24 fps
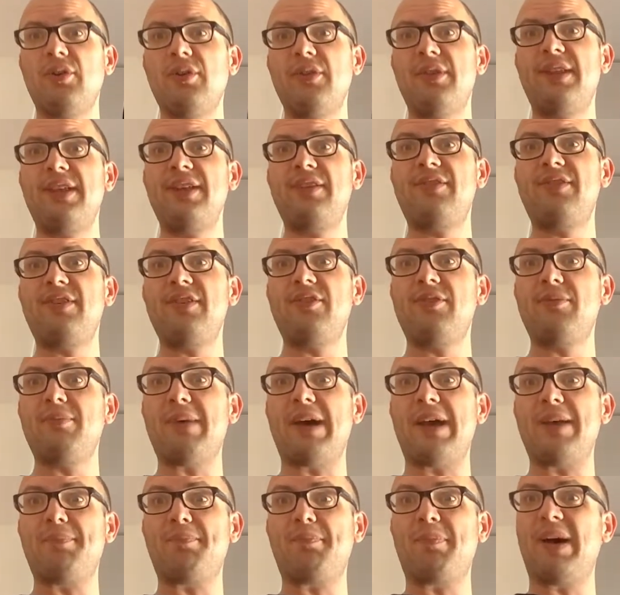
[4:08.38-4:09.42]
this is
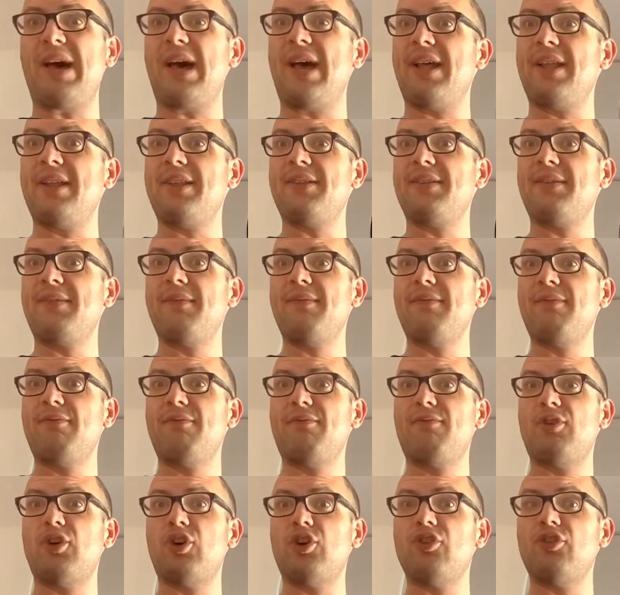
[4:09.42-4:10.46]
my pan
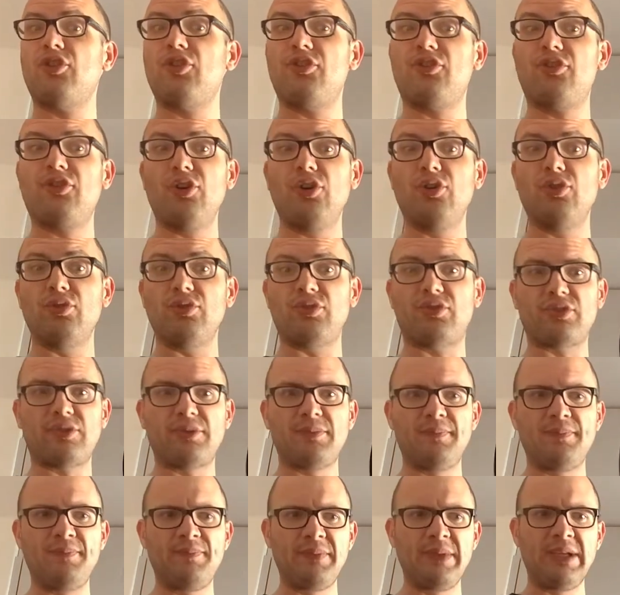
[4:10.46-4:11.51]
for the sauce.
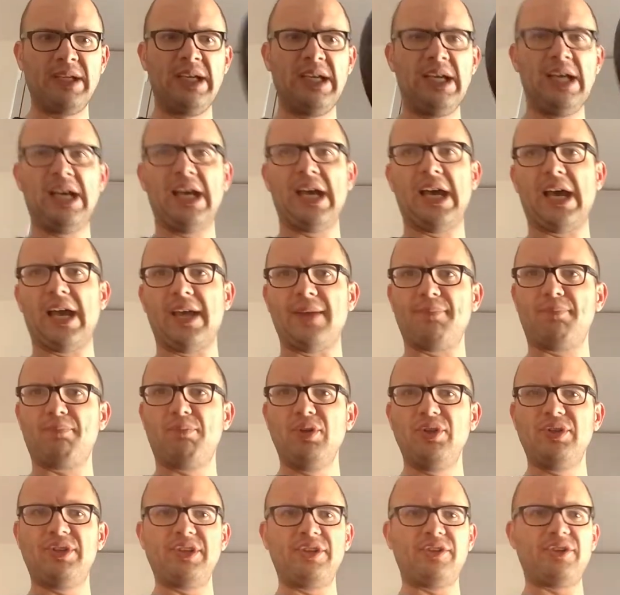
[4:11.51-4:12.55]
I
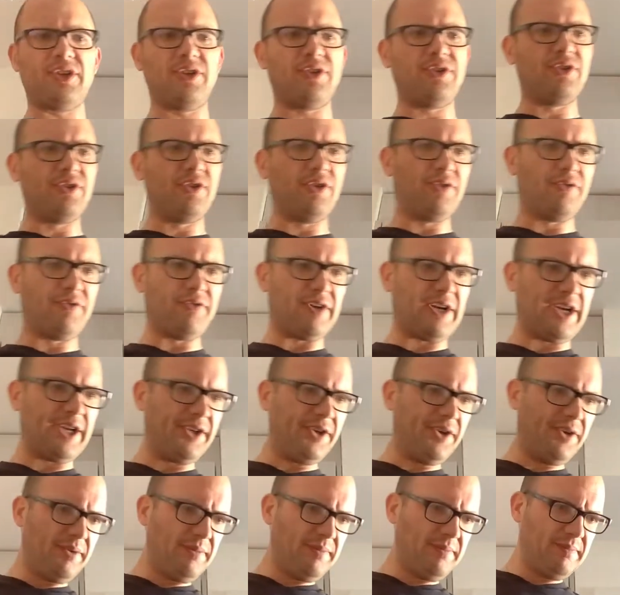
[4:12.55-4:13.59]
put it on the fire.